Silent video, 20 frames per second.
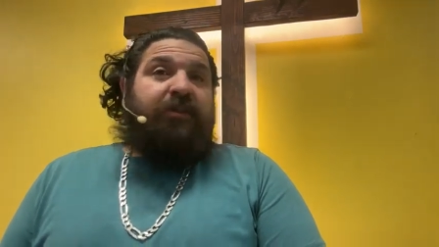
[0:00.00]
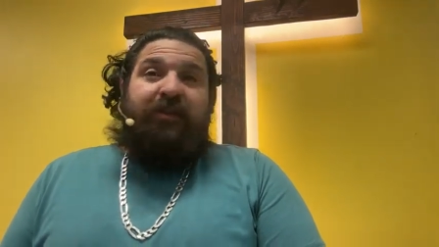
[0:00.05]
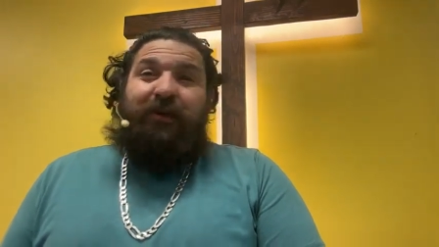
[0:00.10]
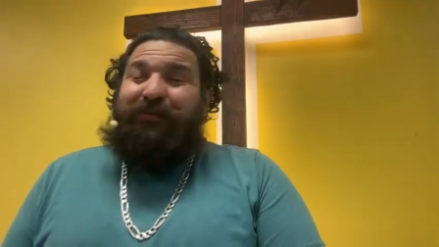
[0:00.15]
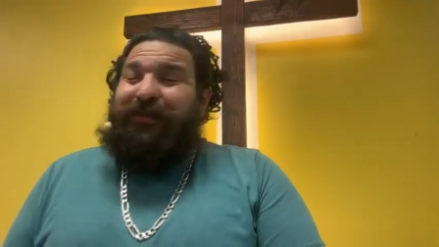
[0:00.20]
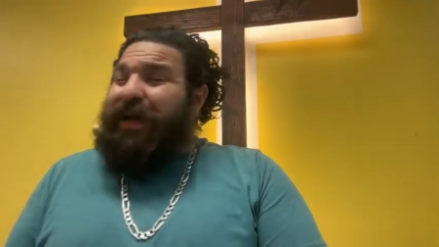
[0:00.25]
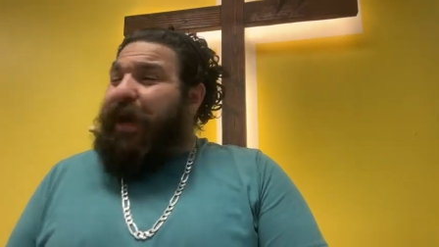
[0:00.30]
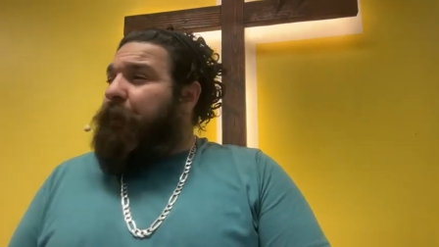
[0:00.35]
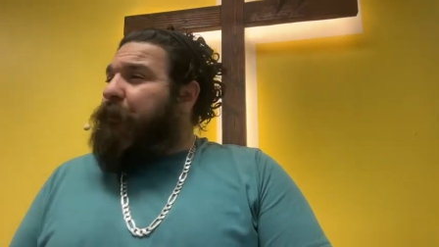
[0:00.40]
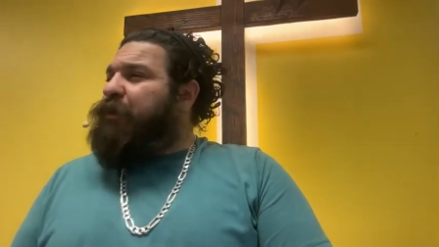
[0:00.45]

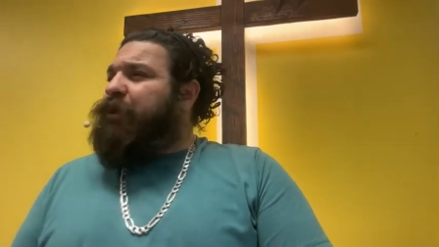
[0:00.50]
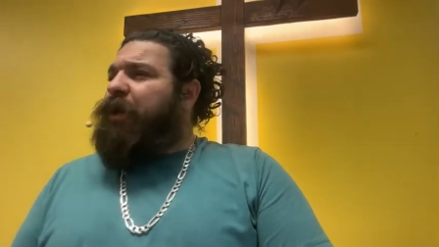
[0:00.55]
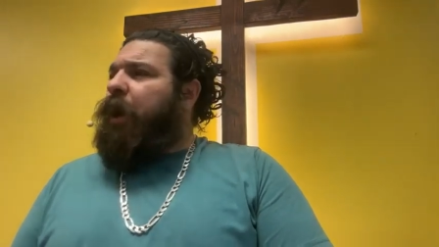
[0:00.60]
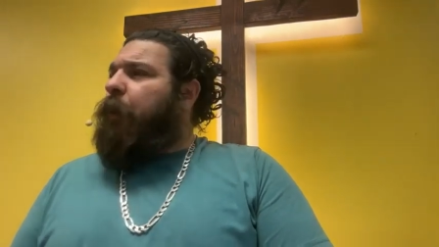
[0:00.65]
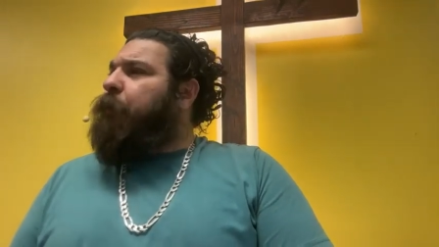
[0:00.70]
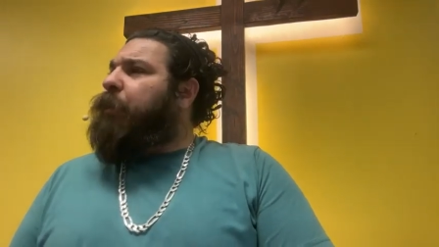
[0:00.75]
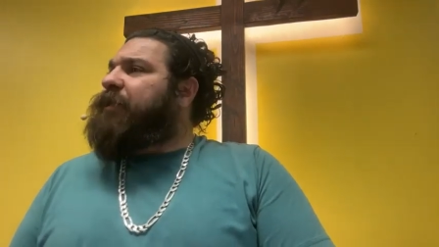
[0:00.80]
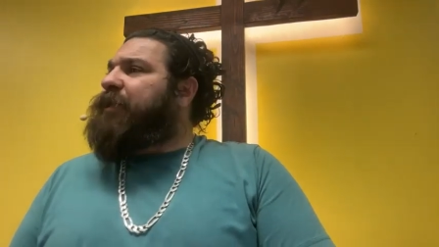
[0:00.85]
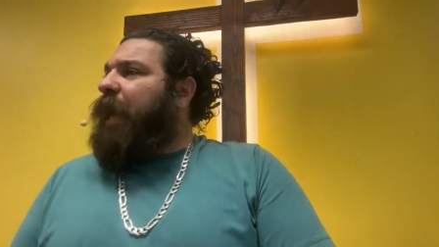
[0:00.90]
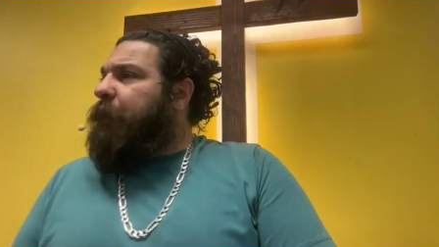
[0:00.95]
sometimes a
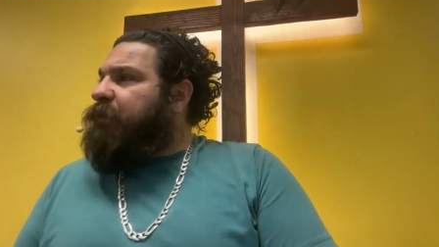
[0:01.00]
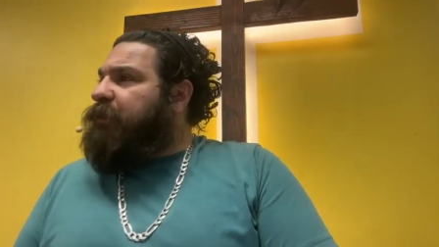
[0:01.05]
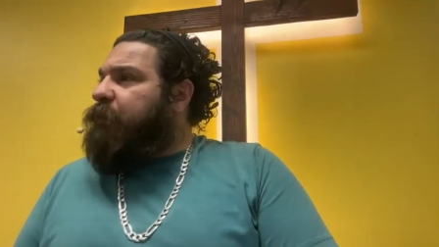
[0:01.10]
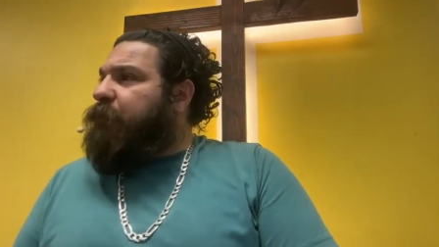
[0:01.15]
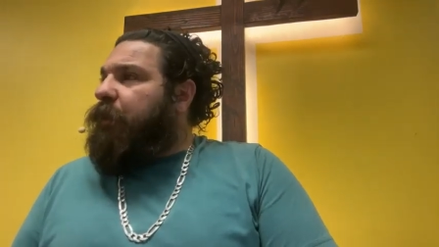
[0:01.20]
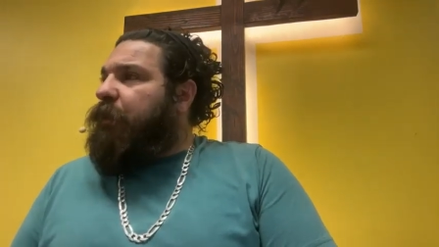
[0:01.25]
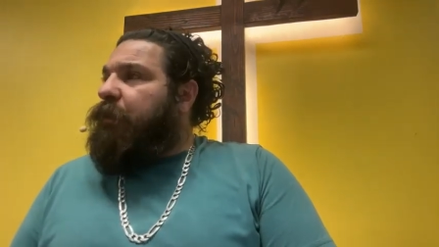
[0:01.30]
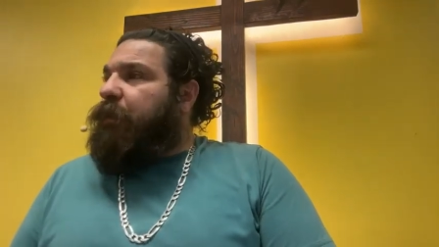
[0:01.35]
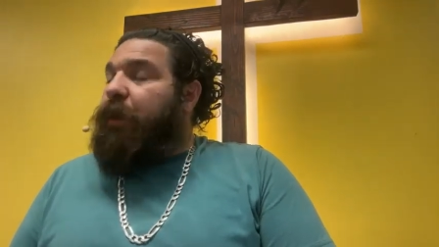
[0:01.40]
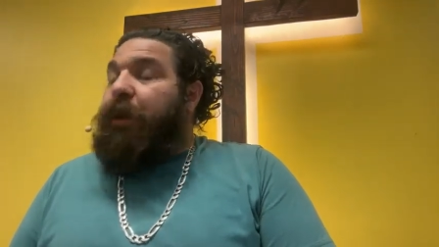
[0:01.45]
couple times a
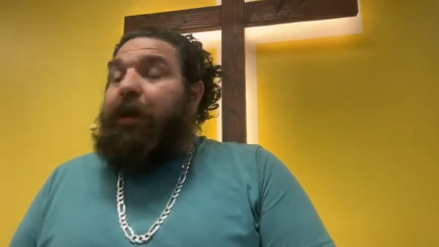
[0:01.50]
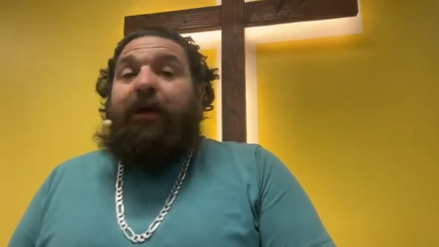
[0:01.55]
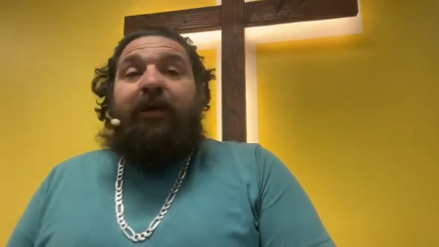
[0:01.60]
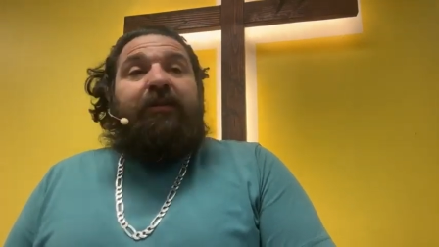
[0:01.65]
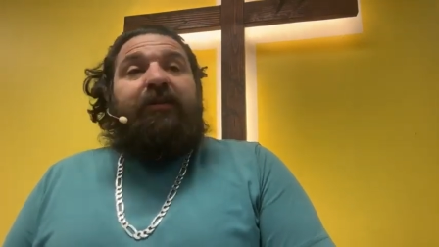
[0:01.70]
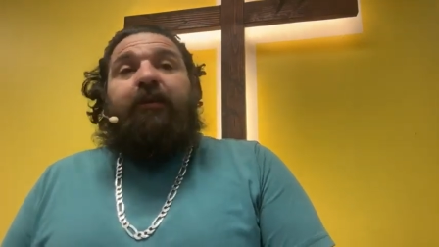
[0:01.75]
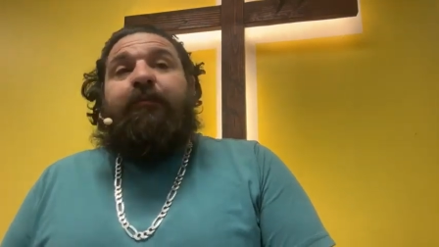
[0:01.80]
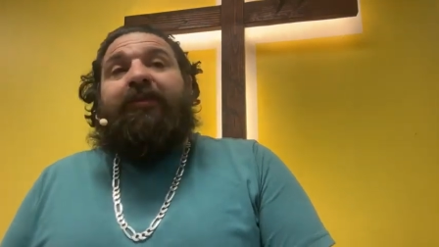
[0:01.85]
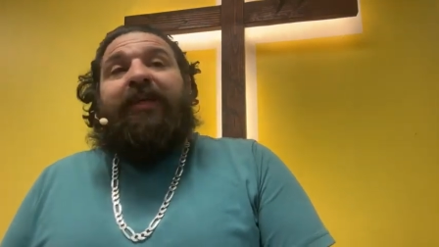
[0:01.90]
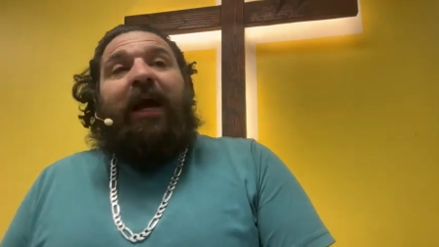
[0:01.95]
month.
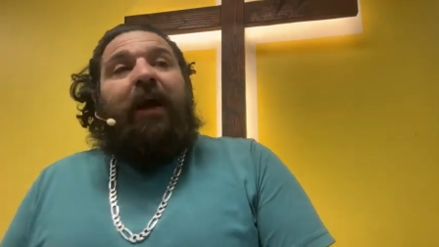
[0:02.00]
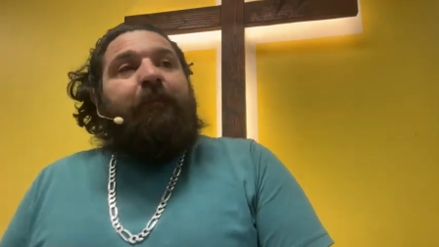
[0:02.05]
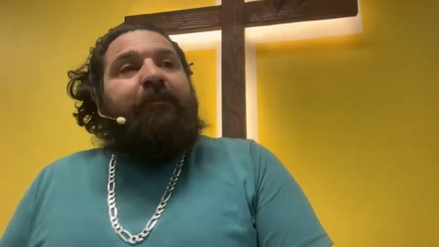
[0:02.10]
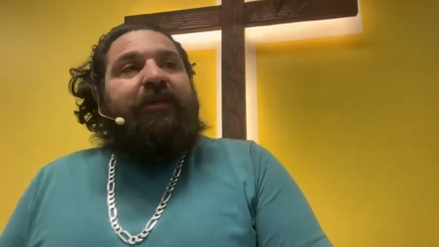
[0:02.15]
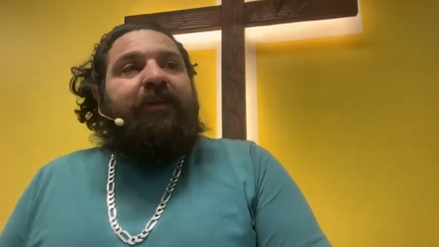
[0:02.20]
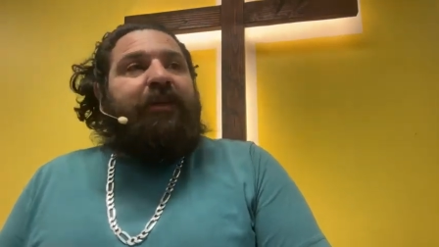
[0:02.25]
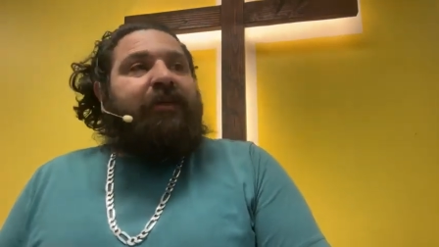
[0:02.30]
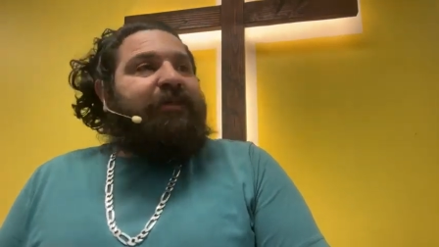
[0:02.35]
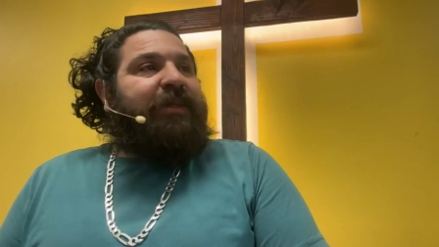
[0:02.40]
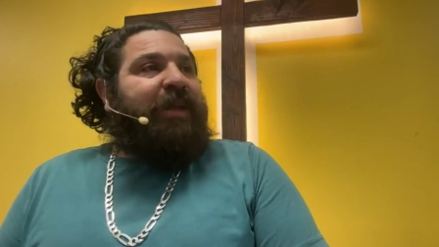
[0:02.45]

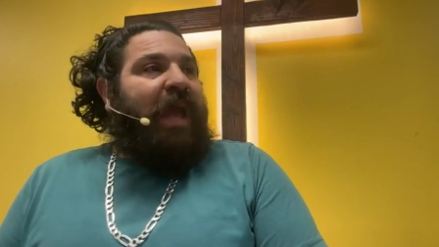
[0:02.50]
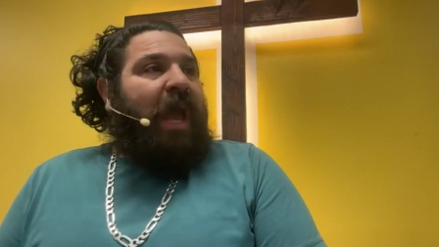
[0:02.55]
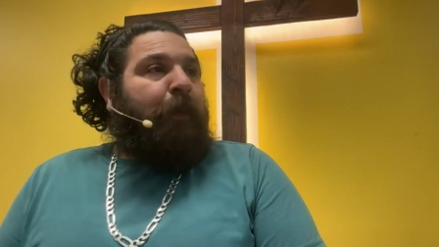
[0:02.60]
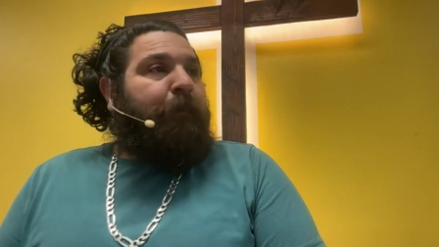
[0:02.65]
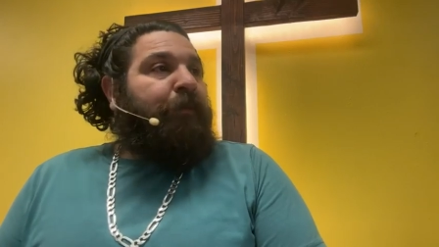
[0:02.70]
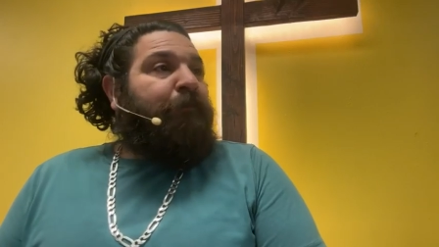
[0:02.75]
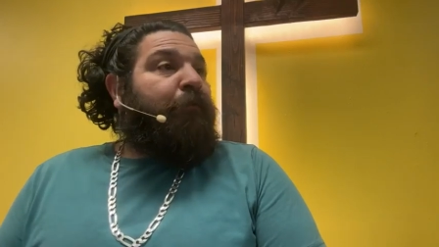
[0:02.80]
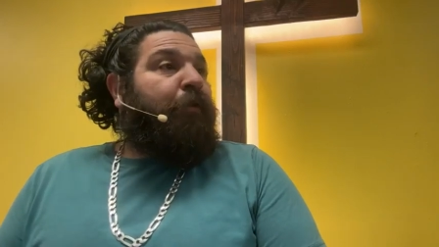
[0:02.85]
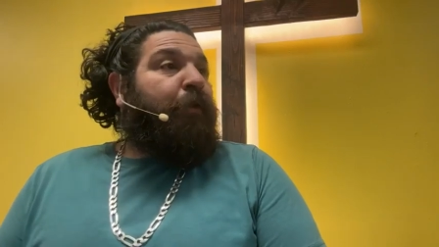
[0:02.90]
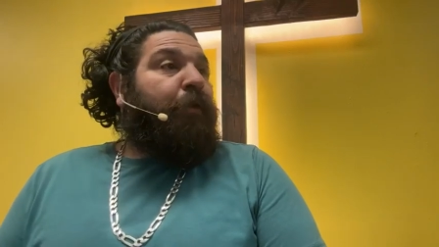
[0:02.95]
Sometimes it doesn't
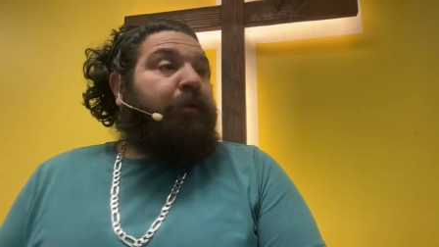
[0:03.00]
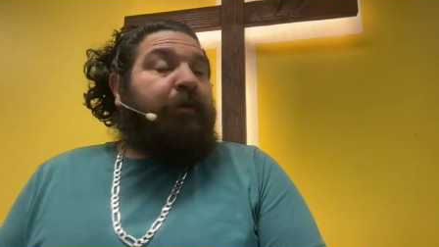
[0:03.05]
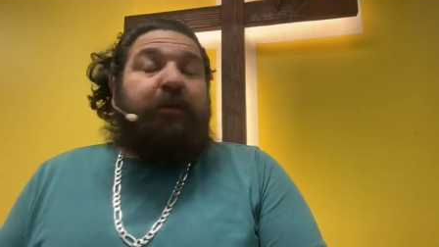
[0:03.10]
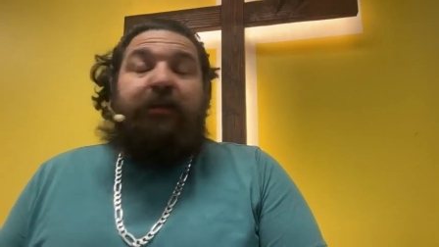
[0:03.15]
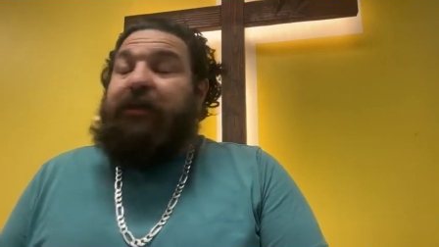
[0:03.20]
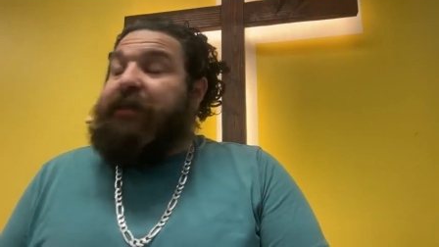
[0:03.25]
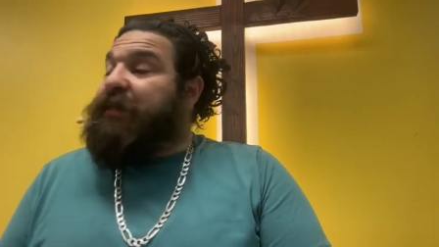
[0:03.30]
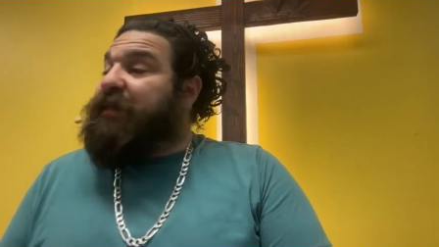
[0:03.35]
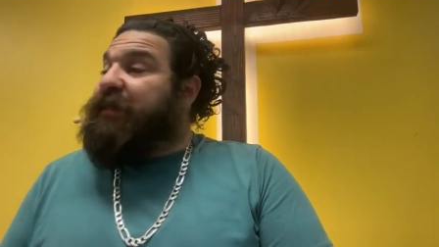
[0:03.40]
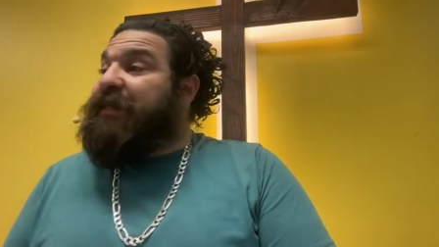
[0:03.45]
happen for
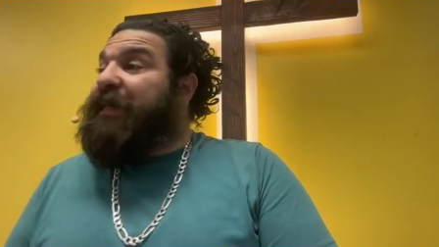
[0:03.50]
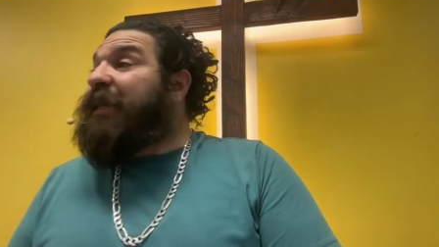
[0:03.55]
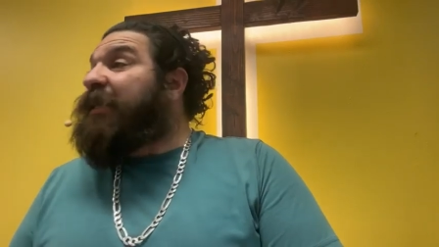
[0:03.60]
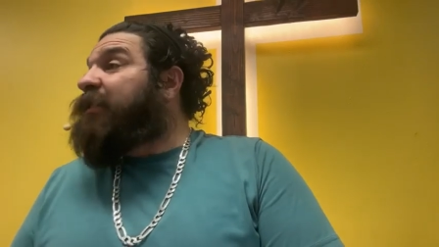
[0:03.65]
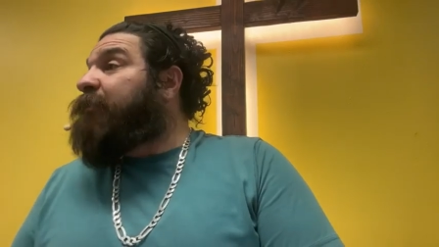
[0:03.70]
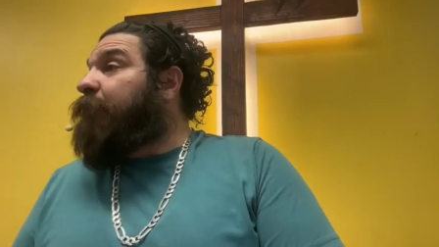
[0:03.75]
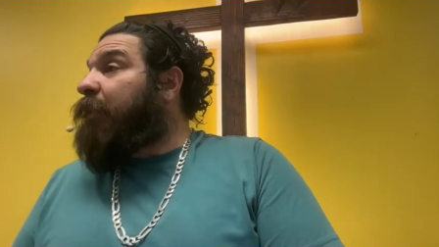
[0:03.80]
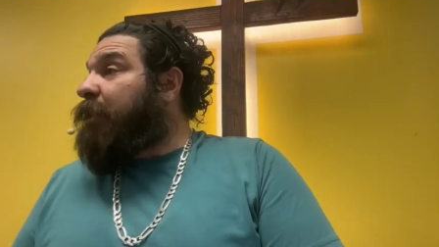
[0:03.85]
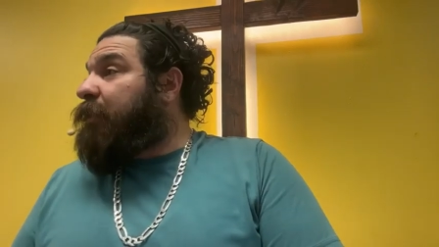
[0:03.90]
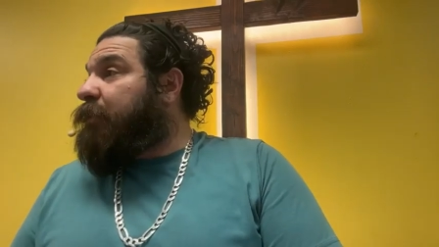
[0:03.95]

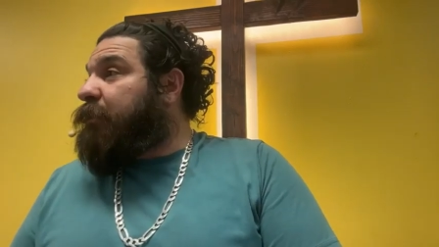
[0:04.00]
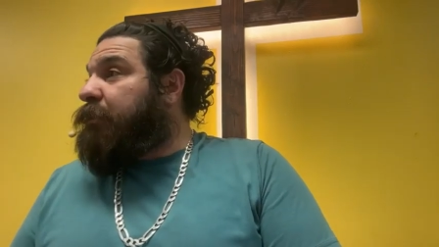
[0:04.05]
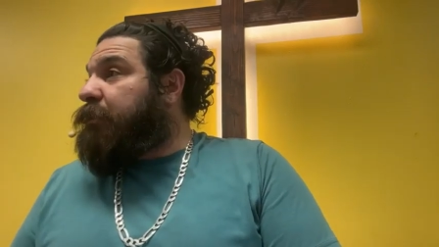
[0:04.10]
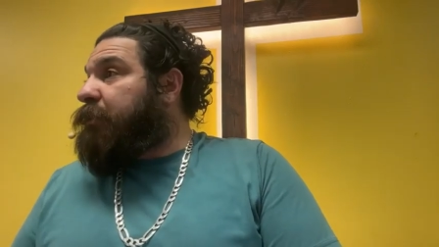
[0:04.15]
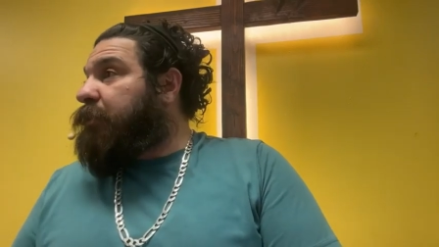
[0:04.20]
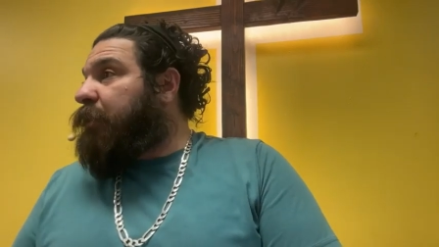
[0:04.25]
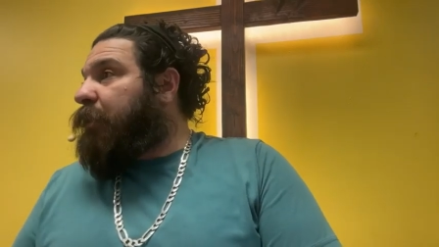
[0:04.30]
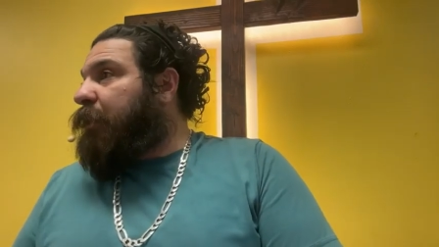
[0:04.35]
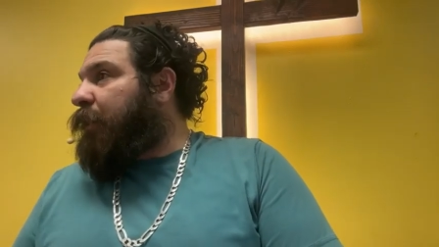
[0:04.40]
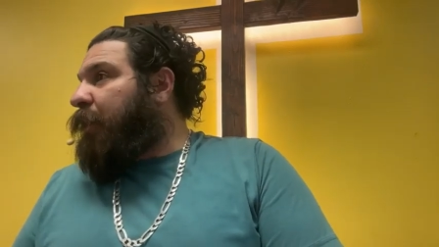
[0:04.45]
six
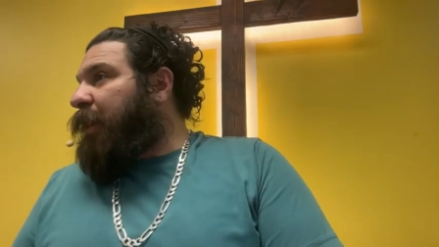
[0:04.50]
months.